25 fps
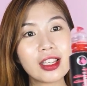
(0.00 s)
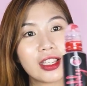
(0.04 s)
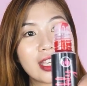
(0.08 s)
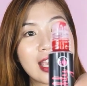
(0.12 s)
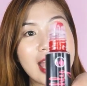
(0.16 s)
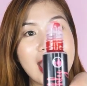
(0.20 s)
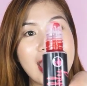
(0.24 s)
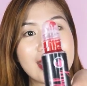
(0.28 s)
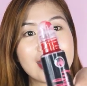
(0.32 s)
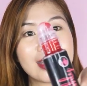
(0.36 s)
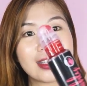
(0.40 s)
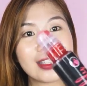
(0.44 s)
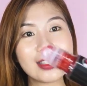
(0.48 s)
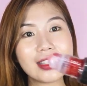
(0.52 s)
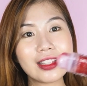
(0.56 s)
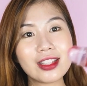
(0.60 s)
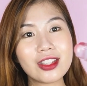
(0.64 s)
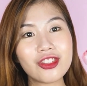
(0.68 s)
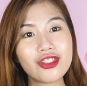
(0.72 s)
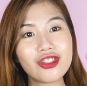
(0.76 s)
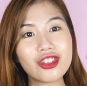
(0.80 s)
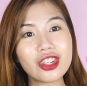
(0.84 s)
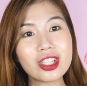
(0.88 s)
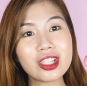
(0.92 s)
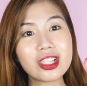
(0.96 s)
Yan.
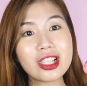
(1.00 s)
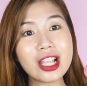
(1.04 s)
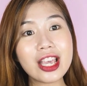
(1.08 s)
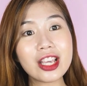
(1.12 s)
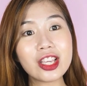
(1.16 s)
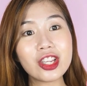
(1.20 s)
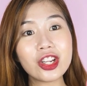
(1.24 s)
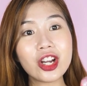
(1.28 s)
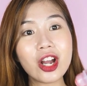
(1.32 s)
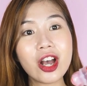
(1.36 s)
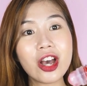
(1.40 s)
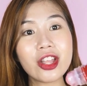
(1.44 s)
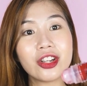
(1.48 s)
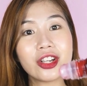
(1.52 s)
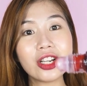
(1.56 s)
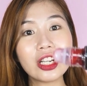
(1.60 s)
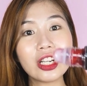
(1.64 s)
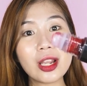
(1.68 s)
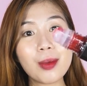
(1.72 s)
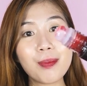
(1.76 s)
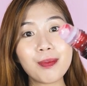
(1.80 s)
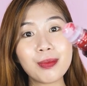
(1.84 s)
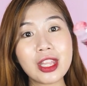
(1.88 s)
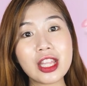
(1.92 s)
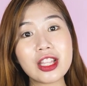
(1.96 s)
Just like your other
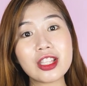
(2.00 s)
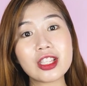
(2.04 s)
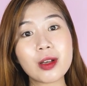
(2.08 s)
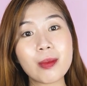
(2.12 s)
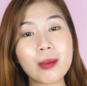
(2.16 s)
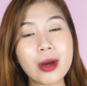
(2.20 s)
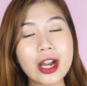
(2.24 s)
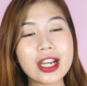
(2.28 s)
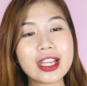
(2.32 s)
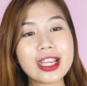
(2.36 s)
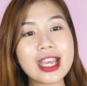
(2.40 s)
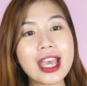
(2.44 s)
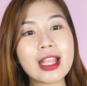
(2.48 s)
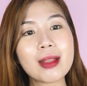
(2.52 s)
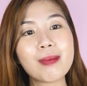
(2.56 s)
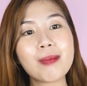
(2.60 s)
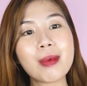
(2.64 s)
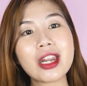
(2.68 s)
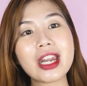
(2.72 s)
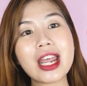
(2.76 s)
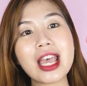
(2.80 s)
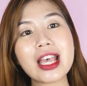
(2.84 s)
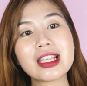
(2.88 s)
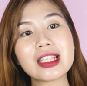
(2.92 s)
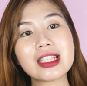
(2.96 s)
lip tint sa market,
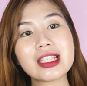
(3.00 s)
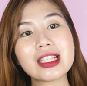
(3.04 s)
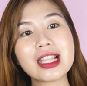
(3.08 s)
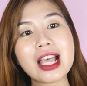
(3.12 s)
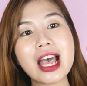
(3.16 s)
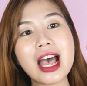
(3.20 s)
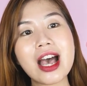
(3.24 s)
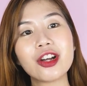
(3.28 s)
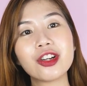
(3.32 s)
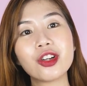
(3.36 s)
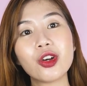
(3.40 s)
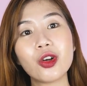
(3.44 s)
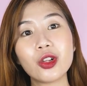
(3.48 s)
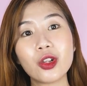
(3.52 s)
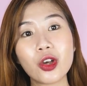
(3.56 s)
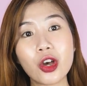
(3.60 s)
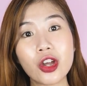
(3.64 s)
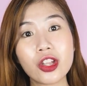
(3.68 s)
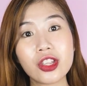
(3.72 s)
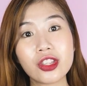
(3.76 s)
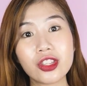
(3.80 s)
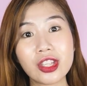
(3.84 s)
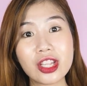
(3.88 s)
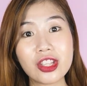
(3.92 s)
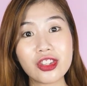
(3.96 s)
parehas lang.
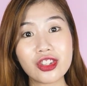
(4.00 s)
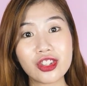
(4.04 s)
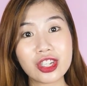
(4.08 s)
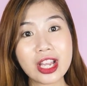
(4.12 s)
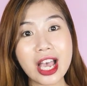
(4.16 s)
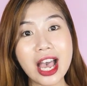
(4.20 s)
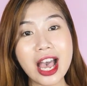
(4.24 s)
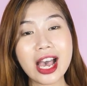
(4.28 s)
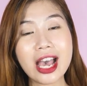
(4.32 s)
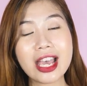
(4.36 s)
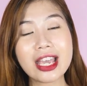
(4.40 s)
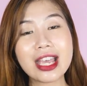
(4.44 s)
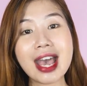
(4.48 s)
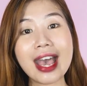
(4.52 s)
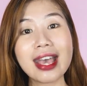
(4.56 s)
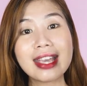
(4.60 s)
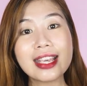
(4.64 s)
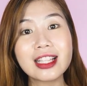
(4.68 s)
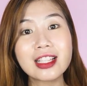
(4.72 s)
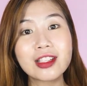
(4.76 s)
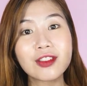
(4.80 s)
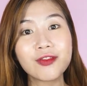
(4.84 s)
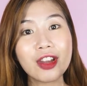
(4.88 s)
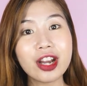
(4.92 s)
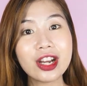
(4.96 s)
Roll-on din siya. Kaya
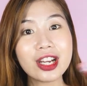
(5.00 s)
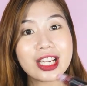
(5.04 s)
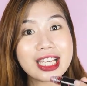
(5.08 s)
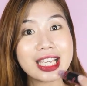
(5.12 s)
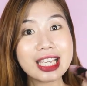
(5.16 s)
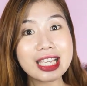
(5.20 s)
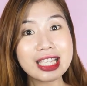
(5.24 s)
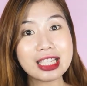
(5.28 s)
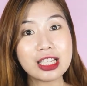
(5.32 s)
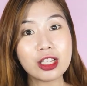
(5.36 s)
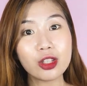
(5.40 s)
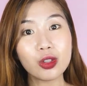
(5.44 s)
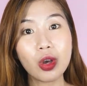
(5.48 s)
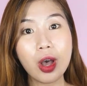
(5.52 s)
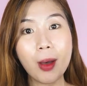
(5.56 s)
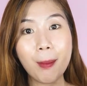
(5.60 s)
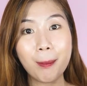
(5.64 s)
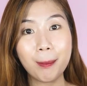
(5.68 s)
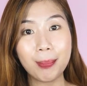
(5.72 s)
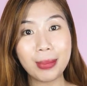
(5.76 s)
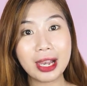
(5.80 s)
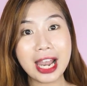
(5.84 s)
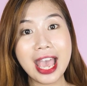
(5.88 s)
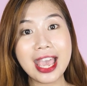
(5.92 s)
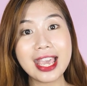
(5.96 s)
it's very easy to
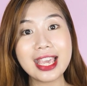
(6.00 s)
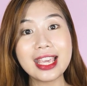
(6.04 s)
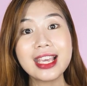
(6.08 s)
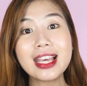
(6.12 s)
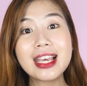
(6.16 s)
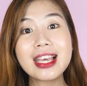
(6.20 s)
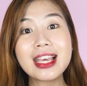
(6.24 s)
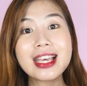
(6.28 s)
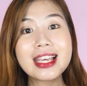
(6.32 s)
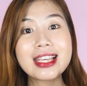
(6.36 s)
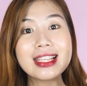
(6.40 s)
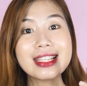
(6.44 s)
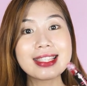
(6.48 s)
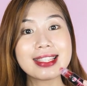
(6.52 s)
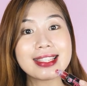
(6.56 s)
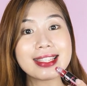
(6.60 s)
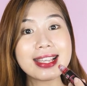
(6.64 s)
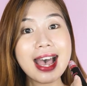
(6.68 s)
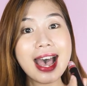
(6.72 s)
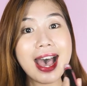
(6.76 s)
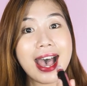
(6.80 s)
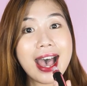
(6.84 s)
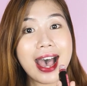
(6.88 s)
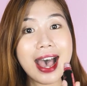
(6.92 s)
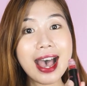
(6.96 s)
apply
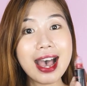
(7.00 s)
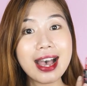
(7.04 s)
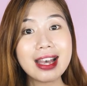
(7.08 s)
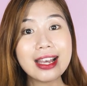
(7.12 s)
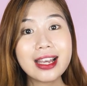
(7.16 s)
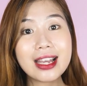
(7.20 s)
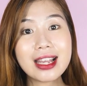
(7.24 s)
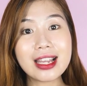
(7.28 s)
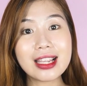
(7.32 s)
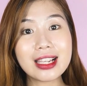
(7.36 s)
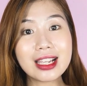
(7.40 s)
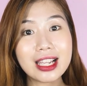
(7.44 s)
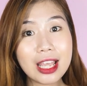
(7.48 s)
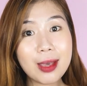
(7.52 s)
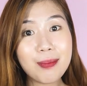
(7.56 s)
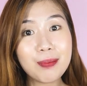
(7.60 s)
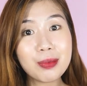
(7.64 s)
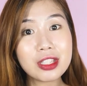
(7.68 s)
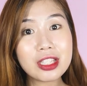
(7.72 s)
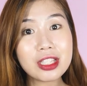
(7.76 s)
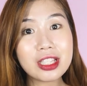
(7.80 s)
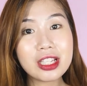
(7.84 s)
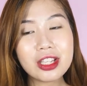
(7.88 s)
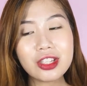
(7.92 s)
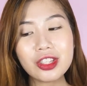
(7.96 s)
sa
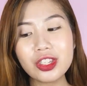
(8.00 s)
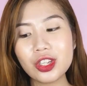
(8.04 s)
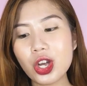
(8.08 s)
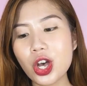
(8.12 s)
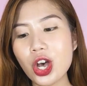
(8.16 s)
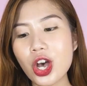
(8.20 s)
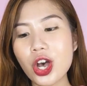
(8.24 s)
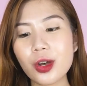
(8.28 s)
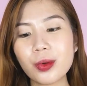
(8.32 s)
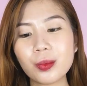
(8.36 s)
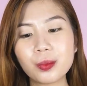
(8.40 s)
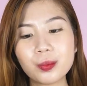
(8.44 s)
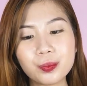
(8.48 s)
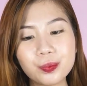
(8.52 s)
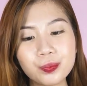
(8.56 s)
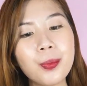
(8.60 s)
lips ninyo.